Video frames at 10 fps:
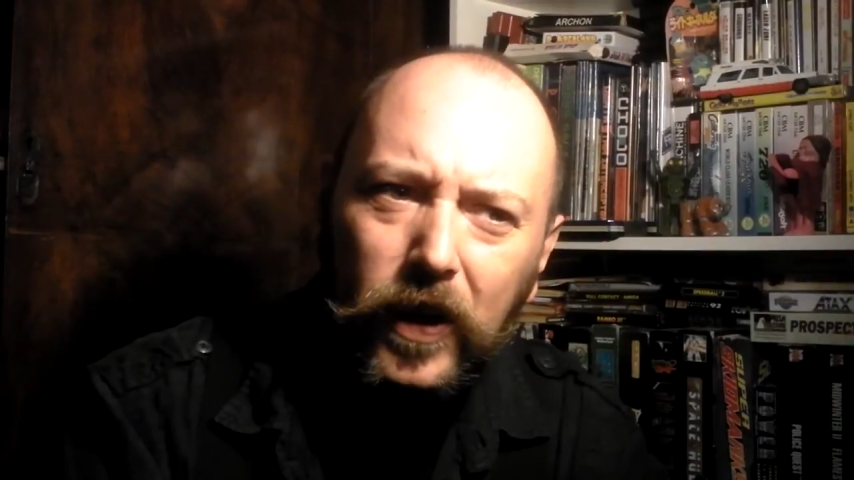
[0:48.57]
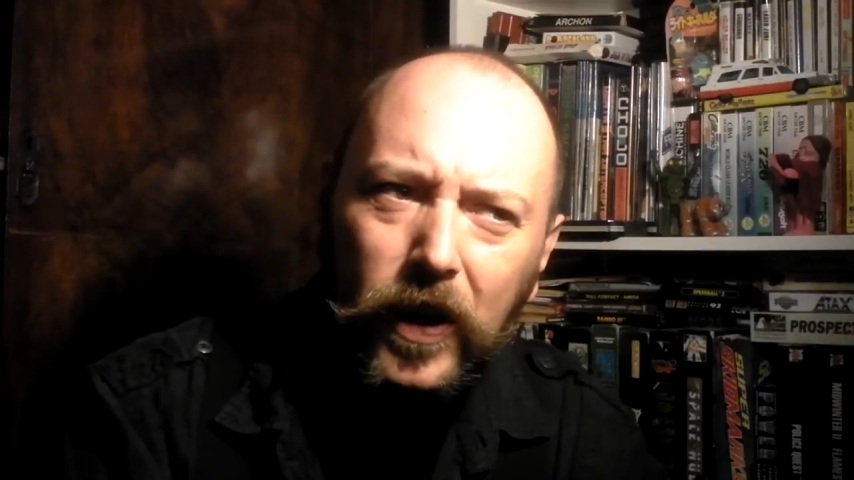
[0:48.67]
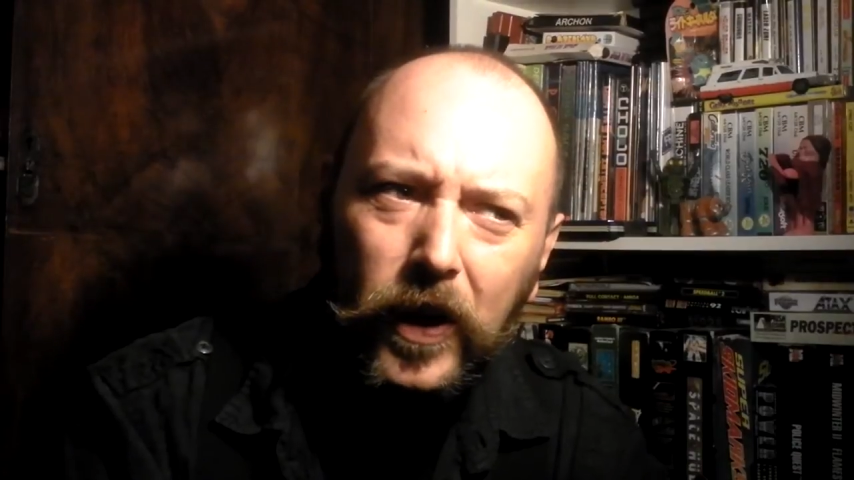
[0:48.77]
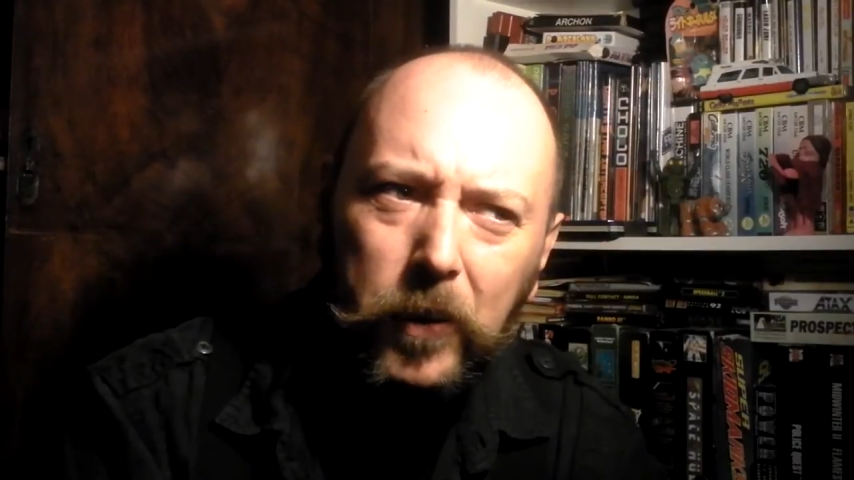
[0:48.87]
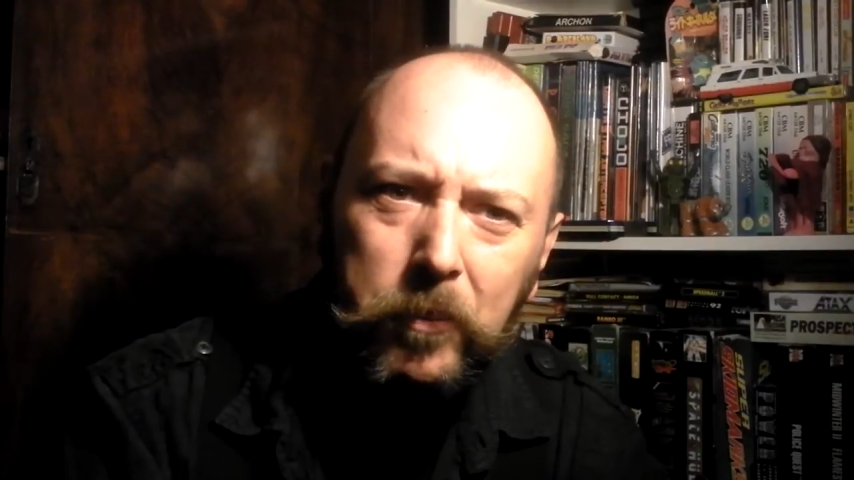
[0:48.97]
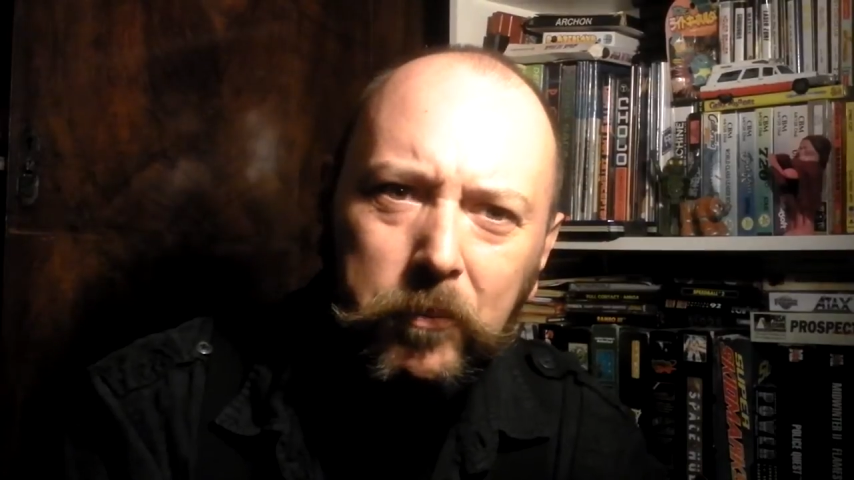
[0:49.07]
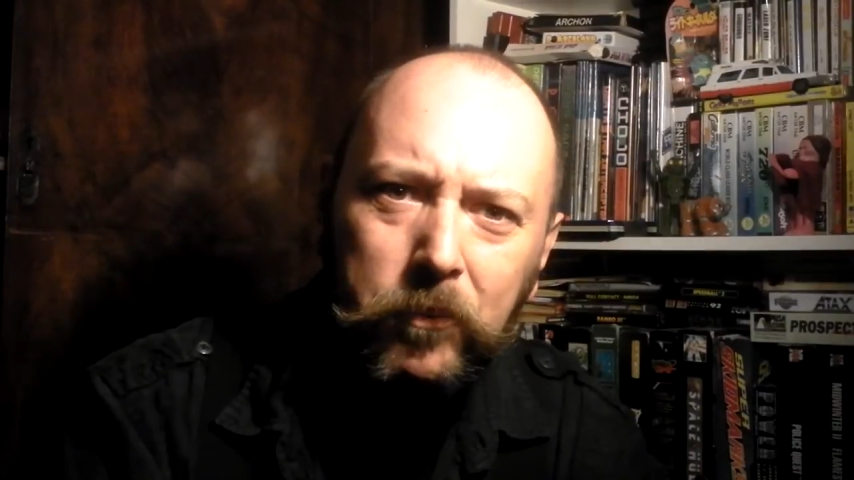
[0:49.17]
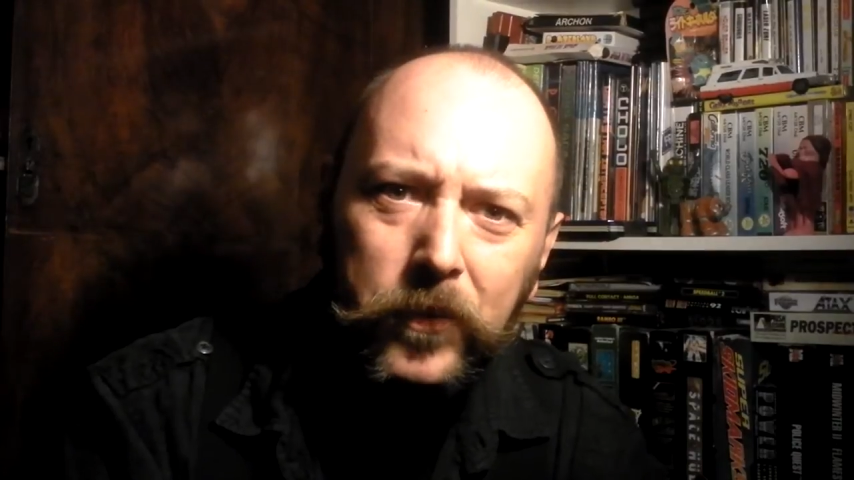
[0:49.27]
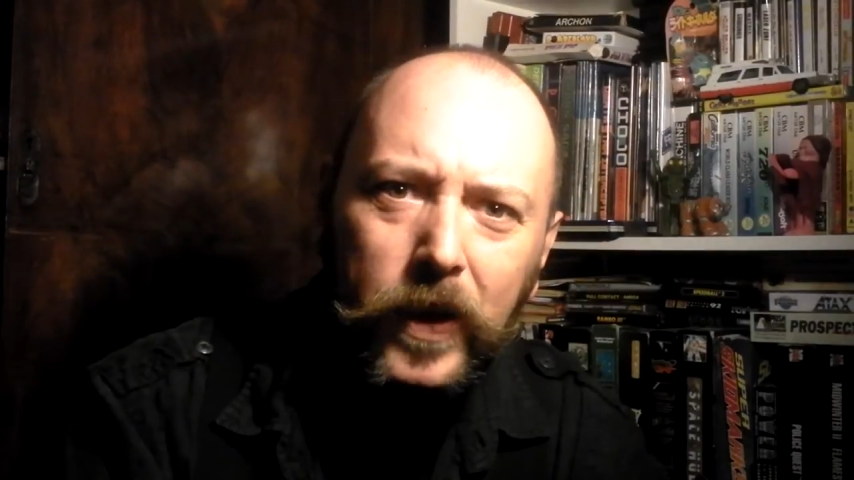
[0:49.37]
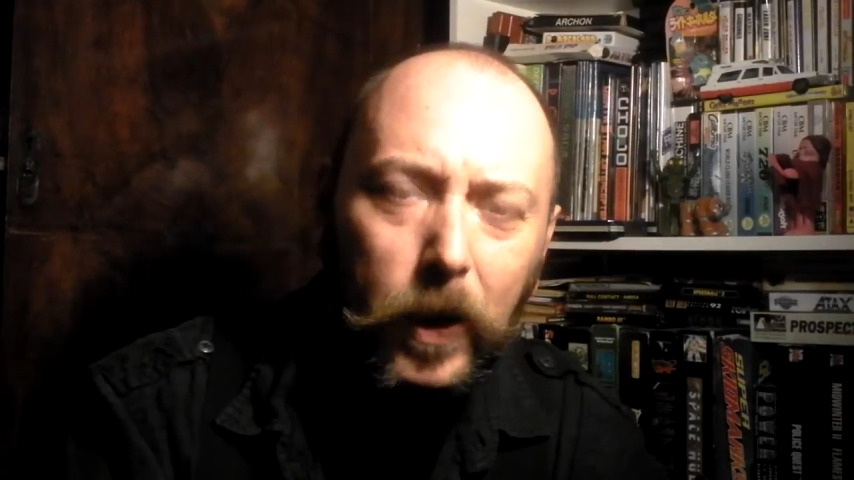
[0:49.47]
I'm
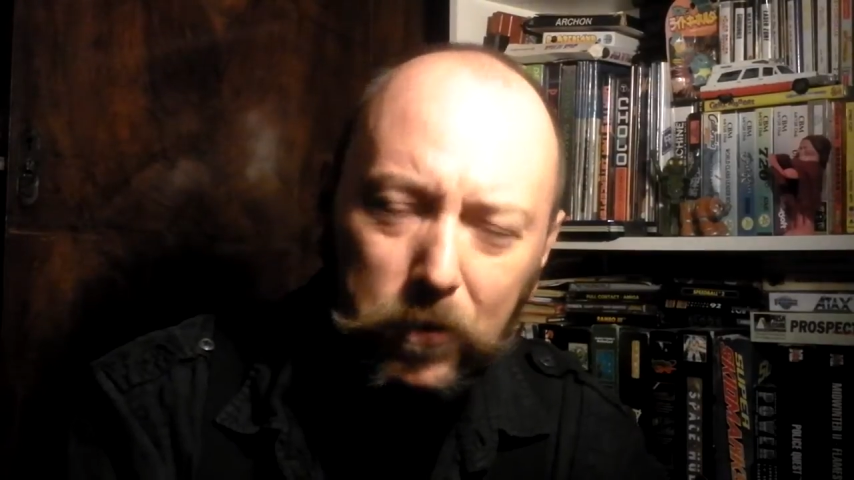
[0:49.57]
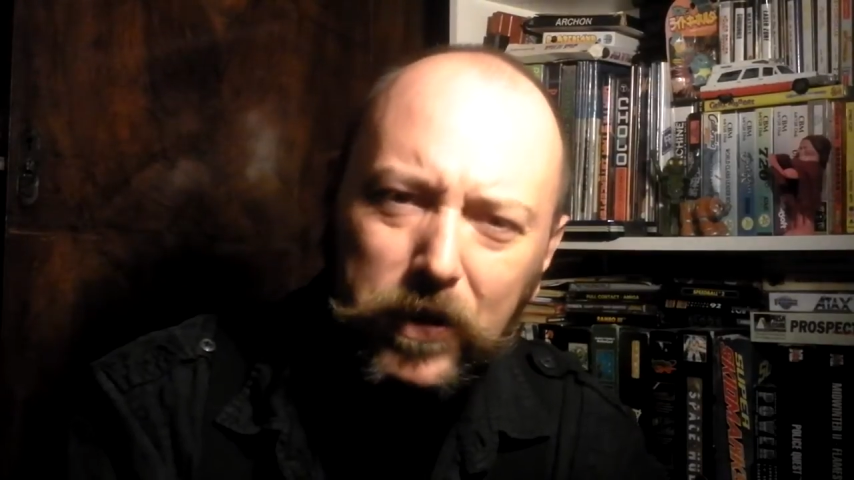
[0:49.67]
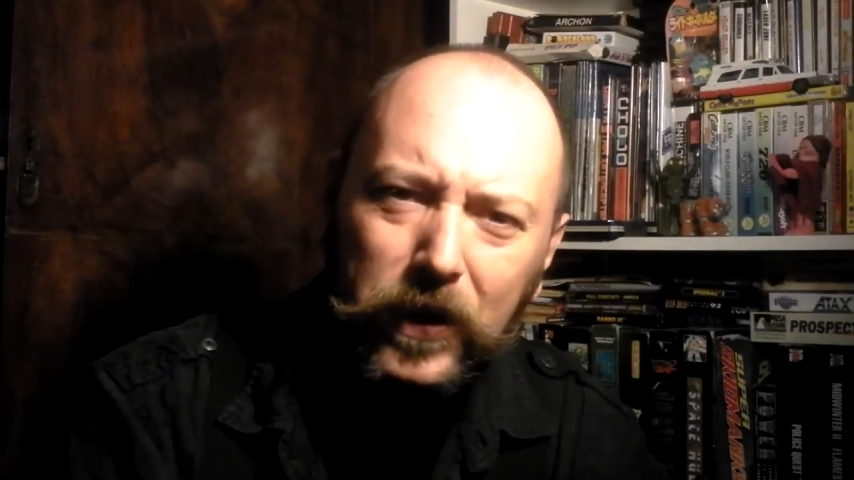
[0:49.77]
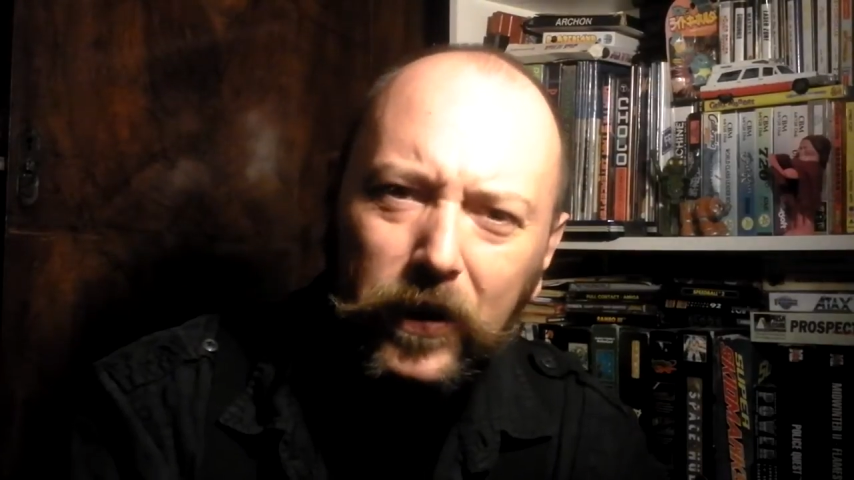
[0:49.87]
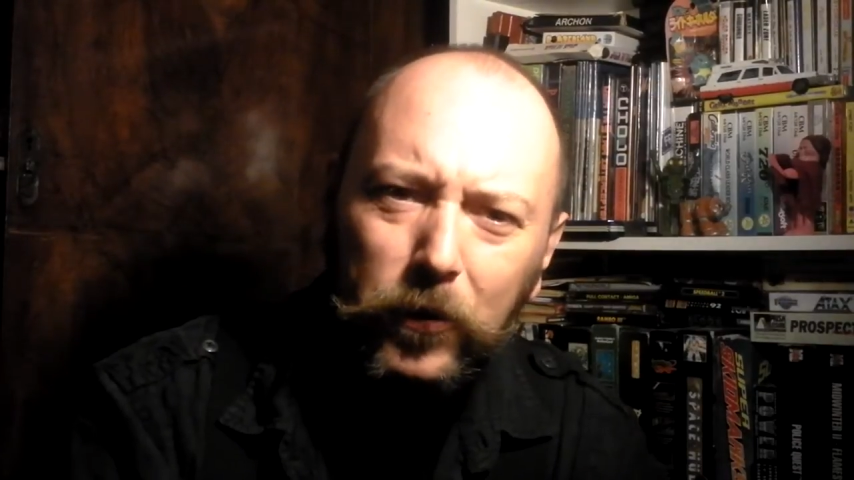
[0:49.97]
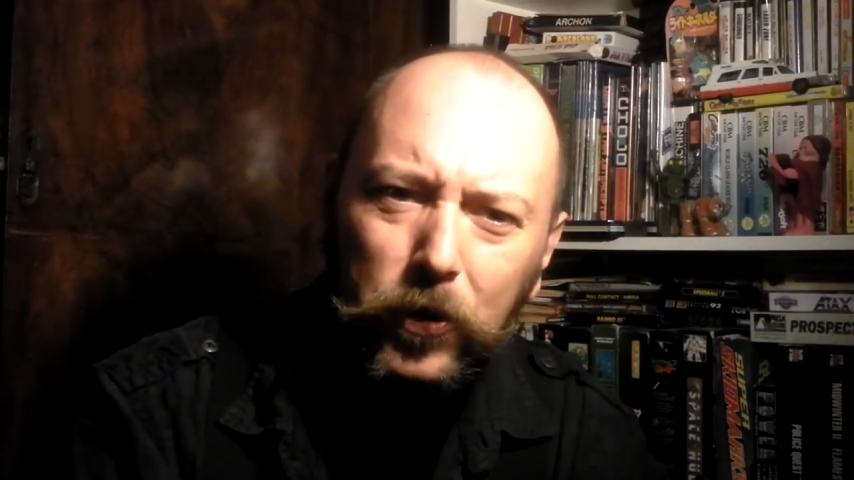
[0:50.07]
a regular